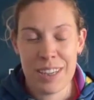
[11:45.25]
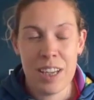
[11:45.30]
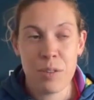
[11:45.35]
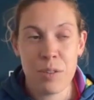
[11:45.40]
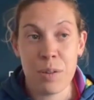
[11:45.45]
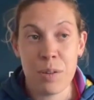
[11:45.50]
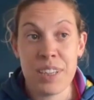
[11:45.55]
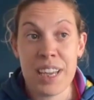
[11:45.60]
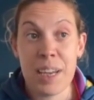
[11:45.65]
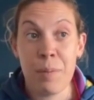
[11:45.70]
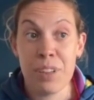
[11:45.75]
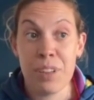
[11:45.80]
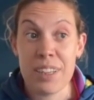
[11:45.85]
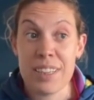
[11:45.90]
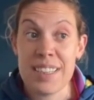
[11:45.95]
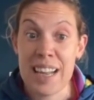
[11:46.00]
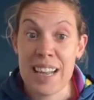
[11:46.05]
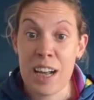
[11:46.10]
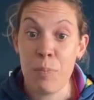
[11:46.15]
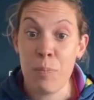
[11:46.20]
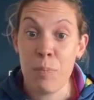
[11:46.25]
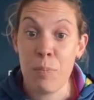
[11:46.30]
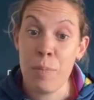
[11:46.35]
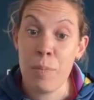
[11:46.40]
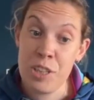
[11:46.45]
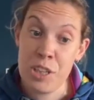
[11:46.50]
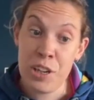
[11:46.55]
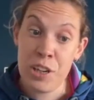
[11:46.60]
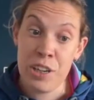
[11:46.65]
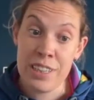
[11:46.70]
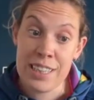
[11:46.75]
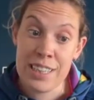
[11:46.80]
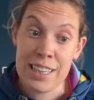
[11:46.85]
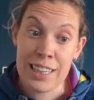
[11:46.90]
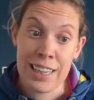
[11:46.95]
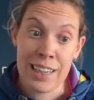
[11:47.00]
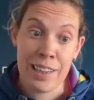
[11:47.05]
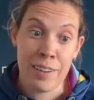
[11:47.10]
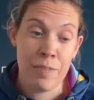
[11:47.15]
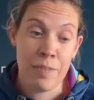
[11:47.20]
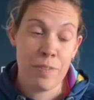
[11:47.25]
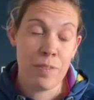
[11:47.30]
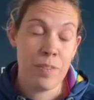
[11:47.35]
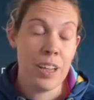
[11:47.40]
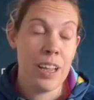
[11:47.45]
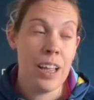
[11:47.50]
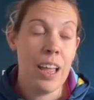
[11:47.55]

So I was able to see out my maternity leave